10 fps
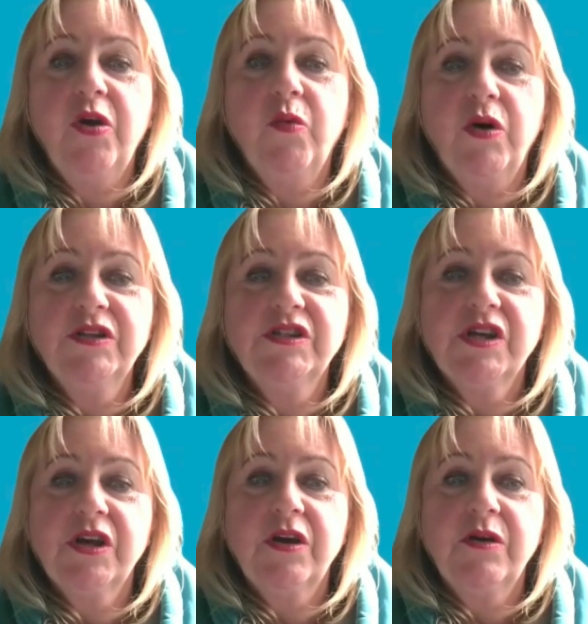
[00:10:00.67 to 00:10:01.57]
who want
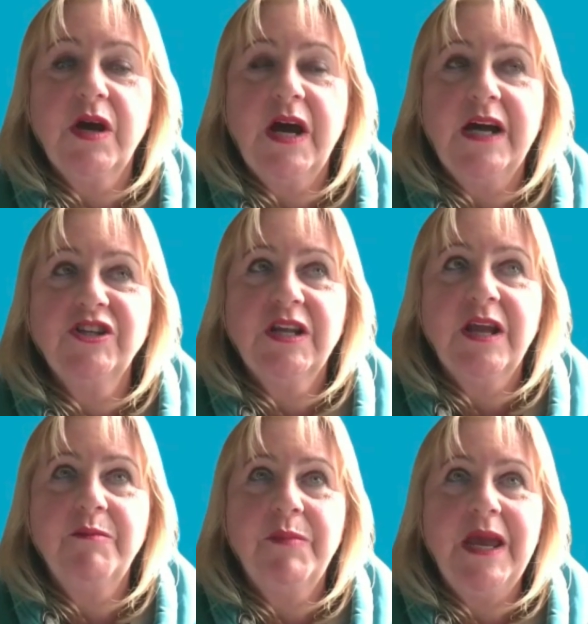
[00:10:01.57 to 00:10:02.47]
to
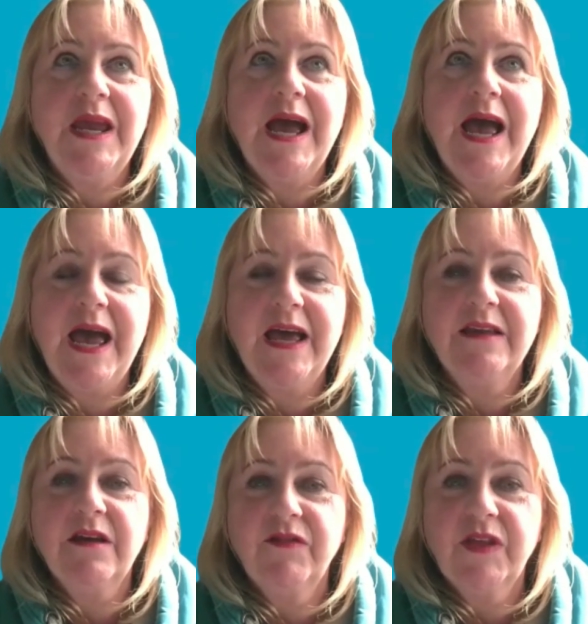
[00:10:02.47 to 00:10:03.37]
actually be
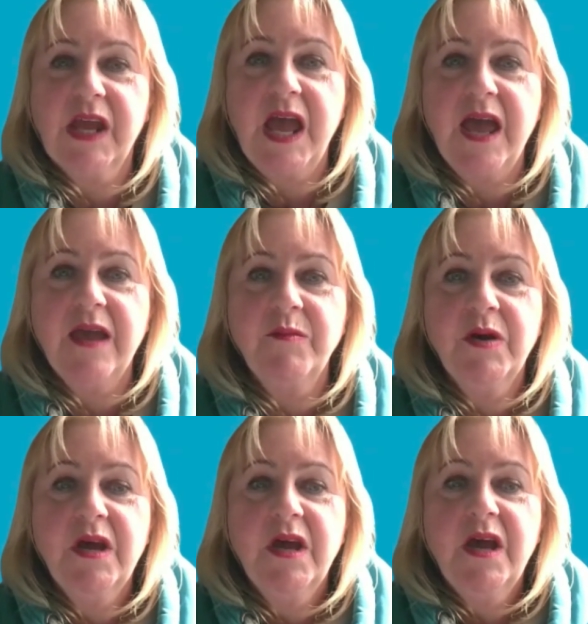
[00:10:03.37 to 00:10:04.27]
ahead of the game.